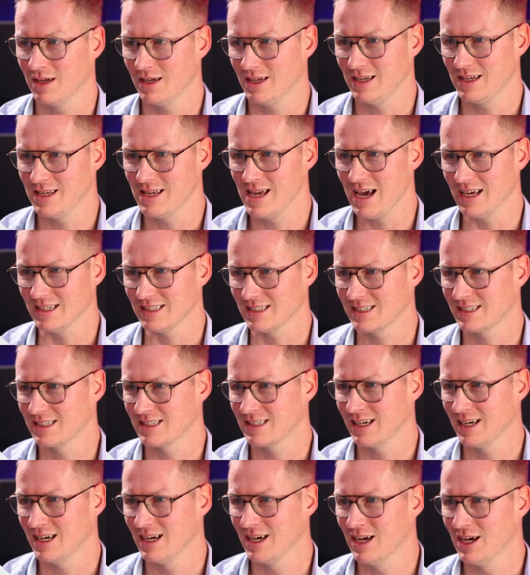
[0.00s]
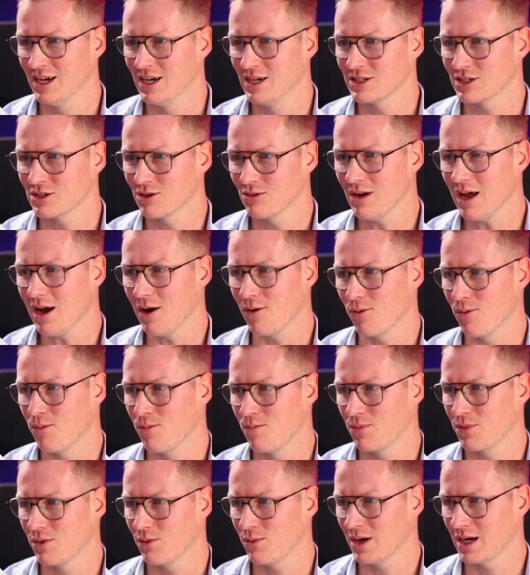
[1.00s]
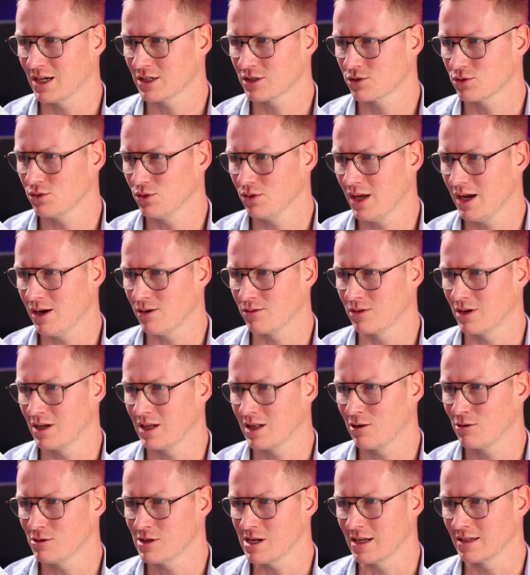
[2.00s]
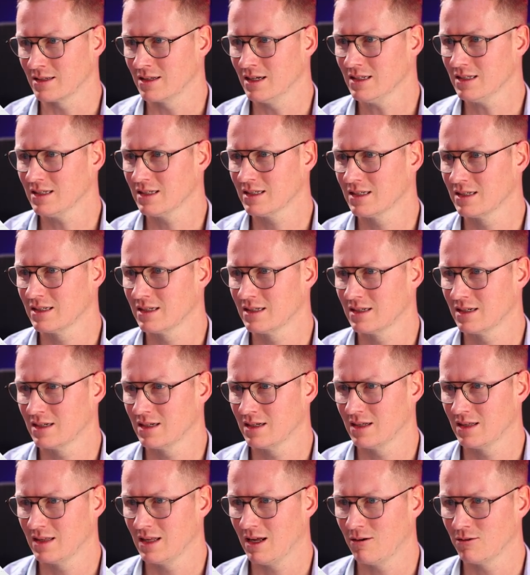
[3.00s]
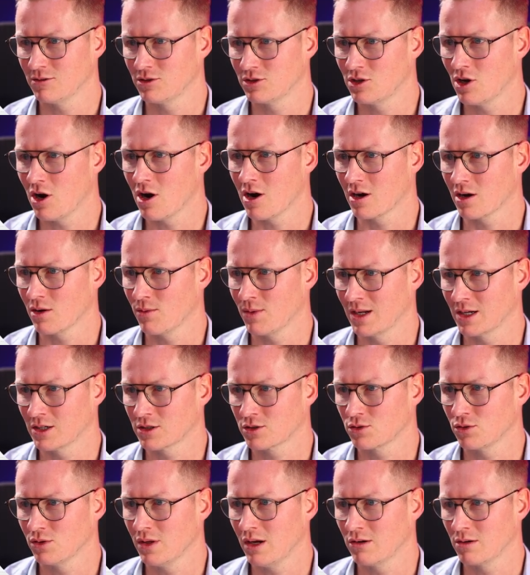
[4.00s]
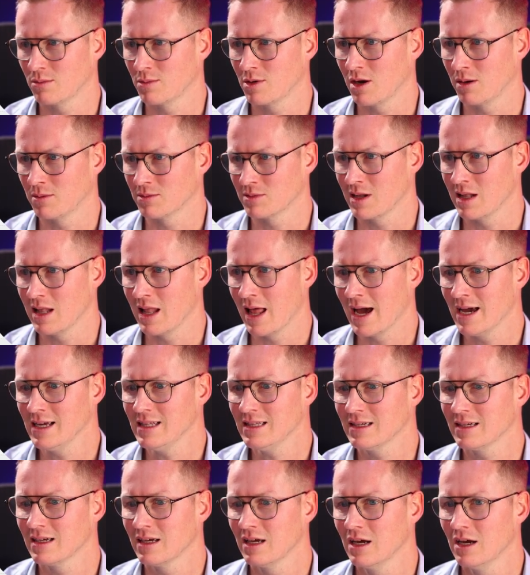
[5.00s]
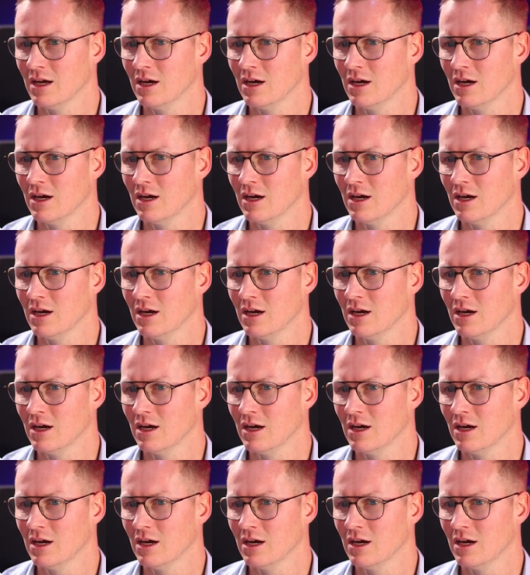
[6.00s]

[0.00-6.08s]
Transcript: Yes. So now when I scroll down, it looks like this. Now it's dark, and when I scroll down, it becomes light.